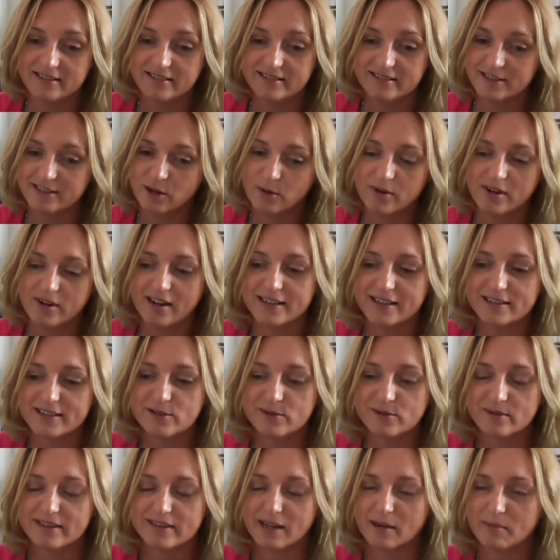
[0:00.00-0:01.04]
no one likes
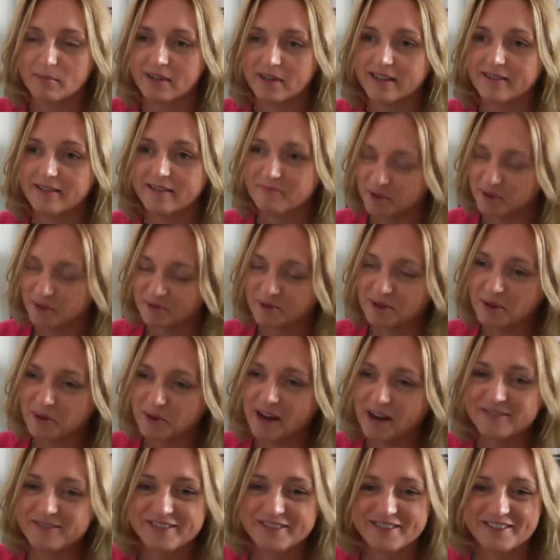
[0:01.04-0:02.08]
doing that bit, but we all
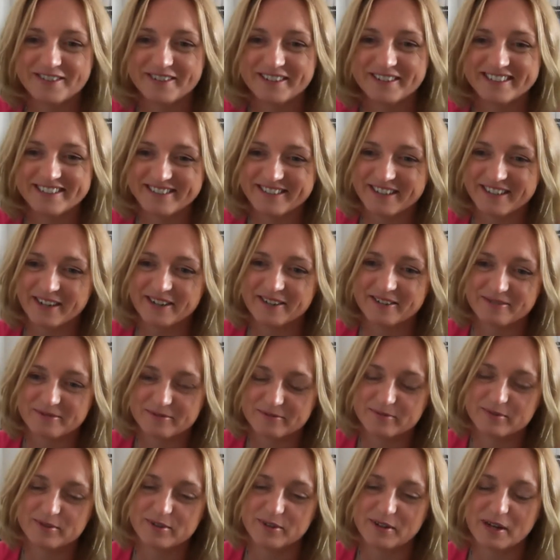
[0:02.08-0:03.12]
have to do it. So
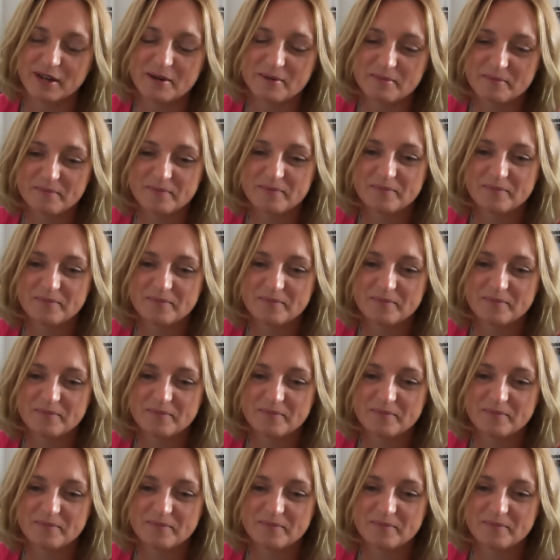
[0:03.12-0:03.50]
yeah.